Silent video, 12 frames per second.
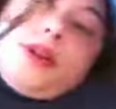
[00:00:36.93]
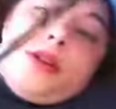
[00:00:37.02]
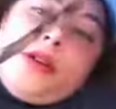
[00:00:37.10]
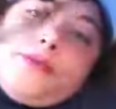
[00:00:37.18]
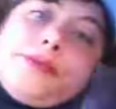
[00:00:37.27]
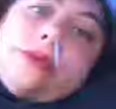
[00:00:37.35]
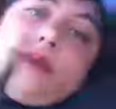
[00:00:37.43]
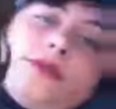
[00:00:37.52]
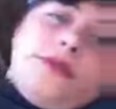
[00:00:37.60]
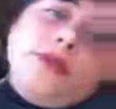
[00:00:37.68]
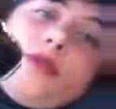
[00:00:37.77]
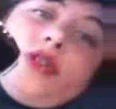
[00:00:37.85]
good, but
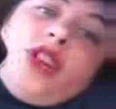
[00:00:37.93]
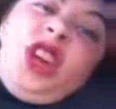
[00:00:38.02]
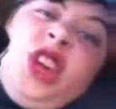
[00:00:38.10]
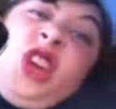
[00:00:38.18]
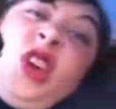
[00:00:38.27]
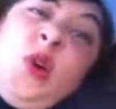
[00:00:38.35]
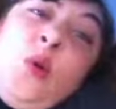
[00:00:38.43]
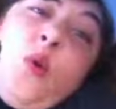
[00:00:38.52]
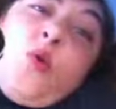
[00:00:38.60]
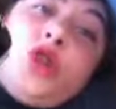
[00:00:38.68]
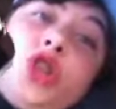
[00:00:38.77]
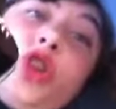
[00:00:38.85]
they're
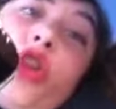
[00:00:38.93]
huge.